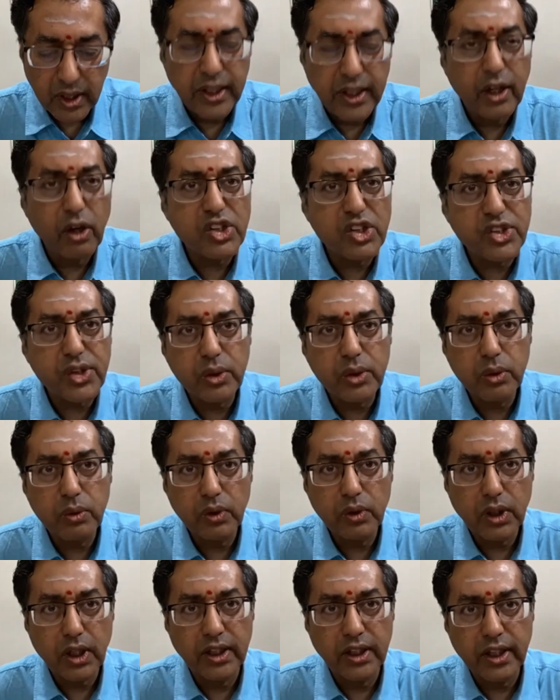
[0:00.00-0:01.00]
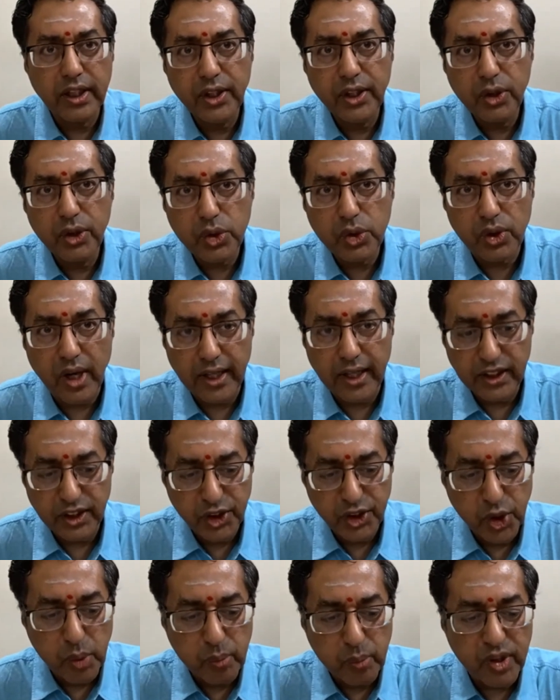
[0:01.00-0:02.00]
He also continued to write
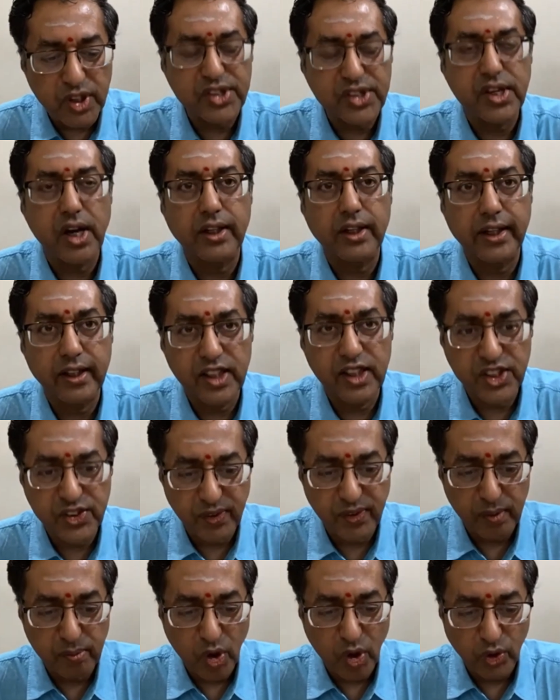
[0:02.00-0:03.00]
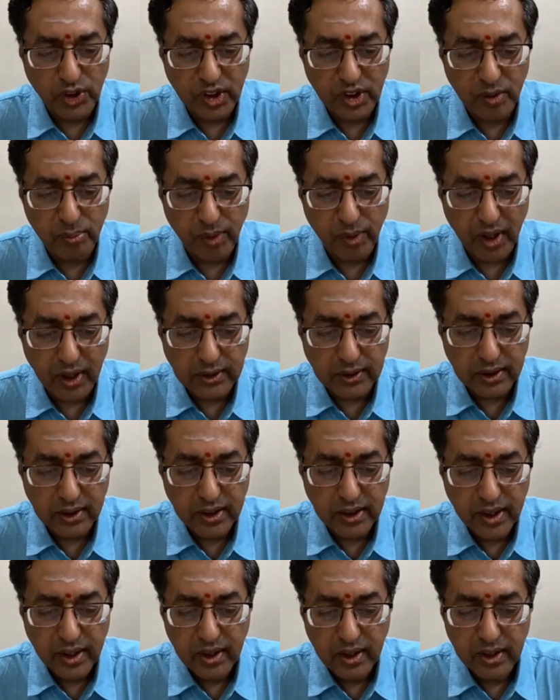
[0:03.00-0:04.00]
numerous articles for Mountain Path
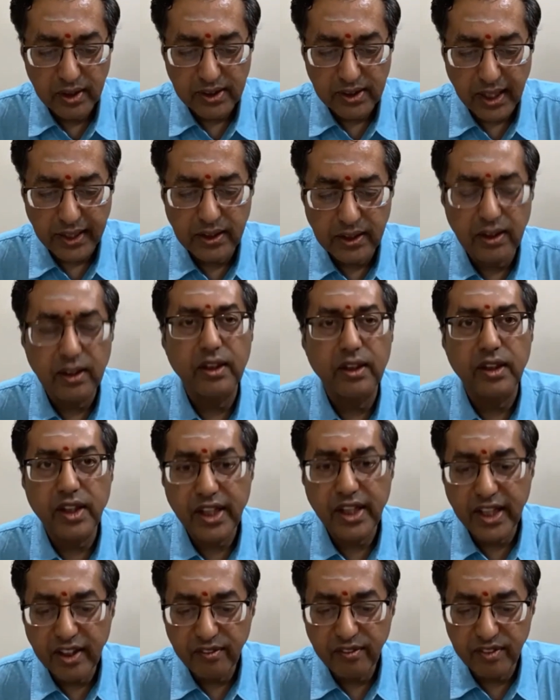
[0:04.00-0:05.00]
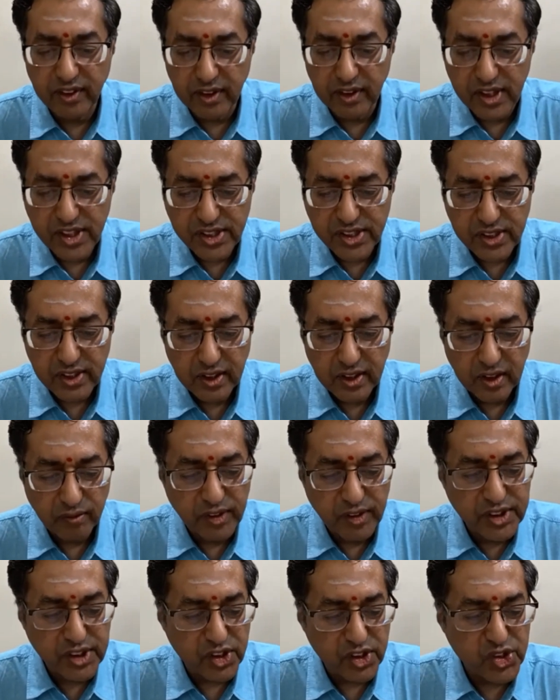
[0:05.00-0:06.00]
titled Keywords,
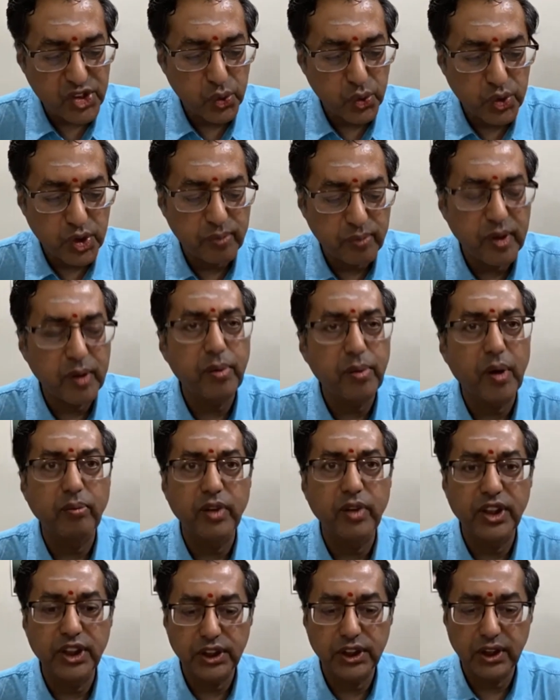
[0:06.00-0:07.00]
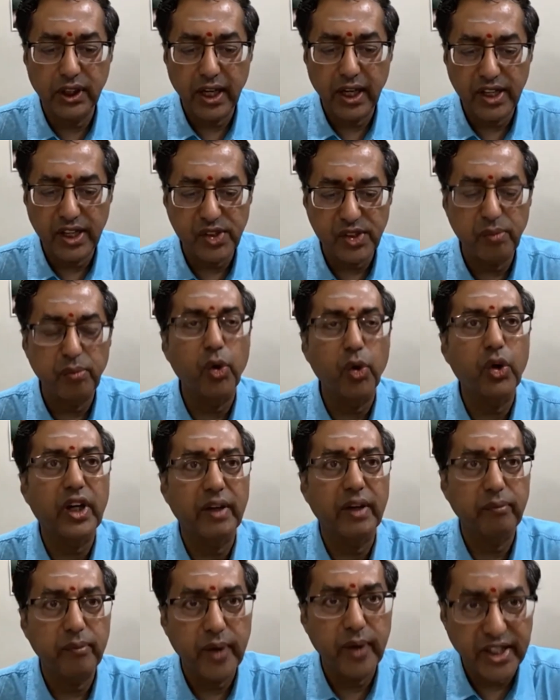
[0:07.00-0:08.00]
which are soon to be published as a book
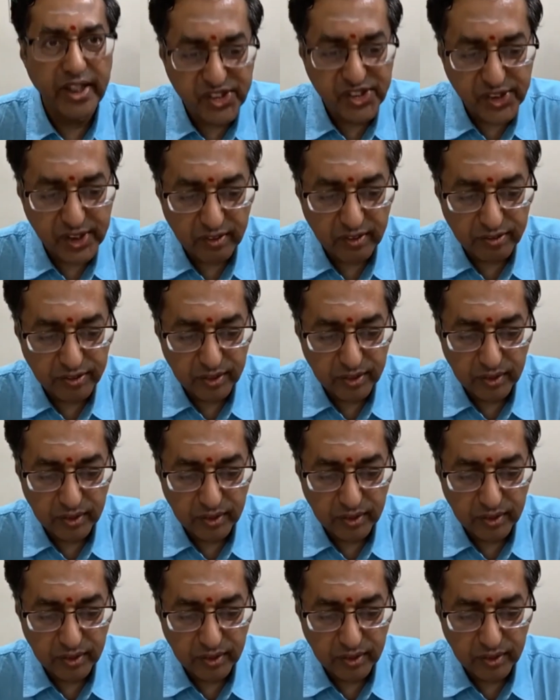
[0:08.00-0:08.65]
by itself.